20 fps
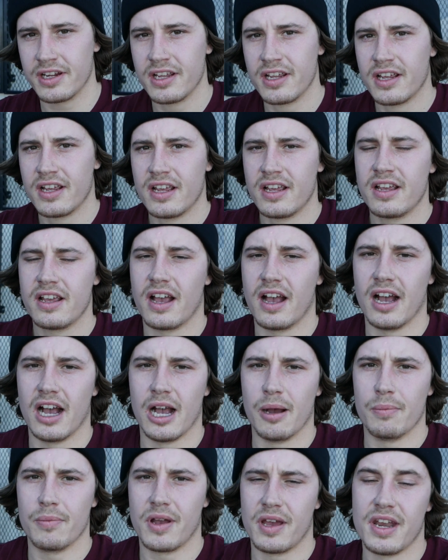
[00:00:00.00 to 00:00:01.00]

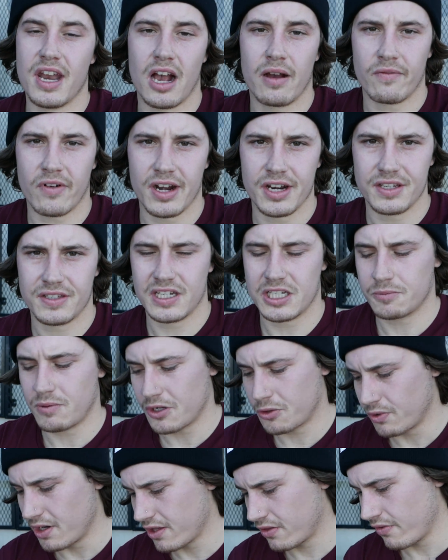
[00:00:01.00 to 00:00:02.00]
And now I'm riding
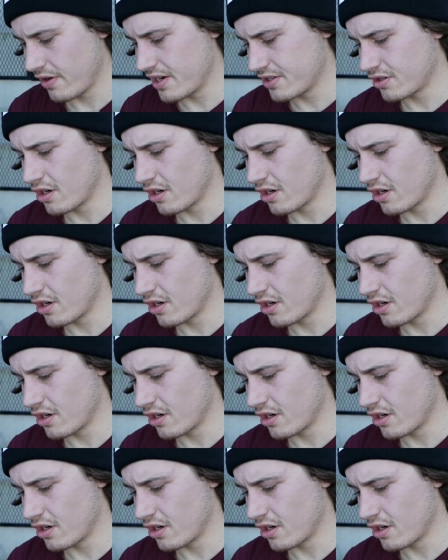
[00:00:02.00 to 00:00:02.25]
6x23.